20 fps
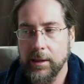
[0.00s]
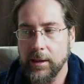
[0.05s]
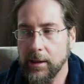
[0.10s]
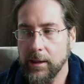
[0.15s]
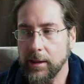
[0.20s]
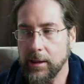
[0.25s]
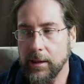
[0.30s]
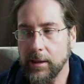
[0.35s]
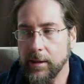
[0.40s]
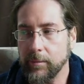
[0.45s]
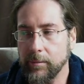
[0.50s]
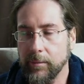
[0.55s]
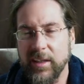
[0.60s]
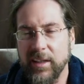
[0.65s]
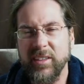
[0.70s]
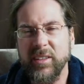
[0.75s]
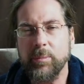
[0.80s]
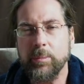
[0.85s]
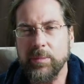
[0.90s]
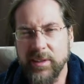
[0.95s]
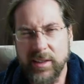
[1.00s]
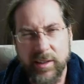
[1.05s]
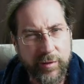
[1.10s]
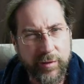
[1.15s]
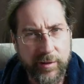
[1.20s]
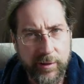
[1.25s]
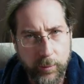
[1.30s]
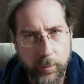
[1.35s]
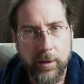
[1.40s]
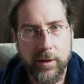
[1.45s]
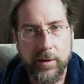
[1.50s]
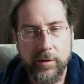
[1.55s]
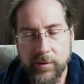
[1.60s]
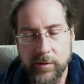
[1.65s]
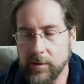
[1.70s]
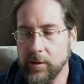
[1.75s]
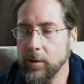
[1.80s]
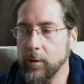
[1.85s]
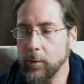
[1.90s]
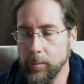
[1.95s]
Um, different ones
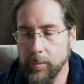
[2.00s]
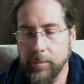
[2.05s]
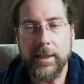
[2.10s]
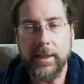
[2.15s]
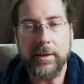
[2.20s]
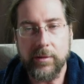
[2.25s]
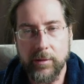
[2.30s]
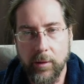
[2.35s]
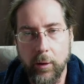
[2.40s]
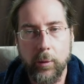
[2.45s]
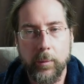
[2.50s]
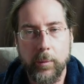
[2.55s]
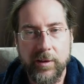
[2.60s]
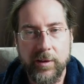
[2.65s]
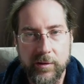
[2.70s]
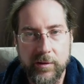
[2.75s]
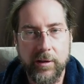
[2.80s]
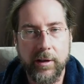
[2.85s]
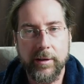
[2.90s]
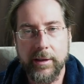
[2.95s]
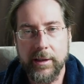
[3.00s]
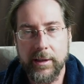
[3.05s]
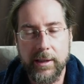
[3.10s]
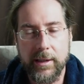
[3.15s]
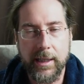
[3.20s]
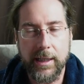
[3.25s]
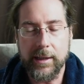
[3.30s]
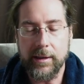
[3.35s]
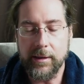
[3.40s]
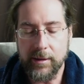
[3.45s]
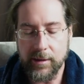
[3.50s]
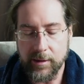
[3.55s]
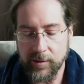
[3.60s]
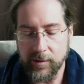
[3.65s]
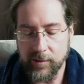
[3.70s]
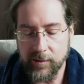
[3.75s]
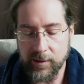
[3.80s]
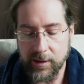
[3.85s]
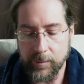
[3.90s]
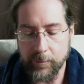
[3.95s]
though, but always started and ended at the
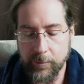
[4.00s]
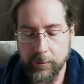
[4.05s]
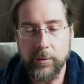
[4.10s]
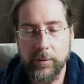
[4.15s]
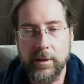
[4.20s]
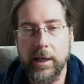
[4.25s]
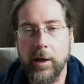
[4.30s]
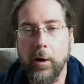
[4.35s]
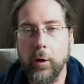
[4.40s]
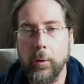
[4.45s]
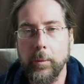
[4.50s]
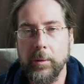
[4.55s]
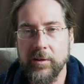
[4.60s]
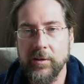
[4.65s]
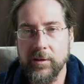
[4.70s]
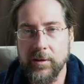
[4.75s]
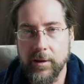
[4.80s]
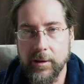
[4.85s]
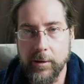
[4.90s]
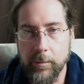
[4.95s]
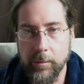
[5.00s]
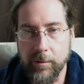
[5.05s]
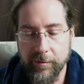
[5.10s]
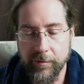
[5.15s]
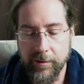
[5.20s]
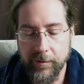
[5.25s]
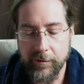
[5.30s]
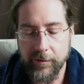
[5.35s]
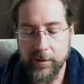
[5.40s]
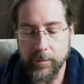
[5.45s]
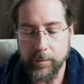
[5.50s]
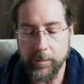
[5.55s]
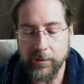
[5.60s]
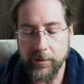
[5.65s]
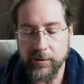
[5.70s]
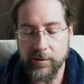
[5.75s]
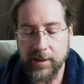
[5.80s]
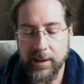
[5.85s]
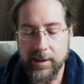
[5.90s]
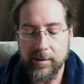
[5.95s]
same route. I always started with
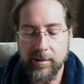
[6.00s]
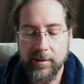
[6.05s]
50%,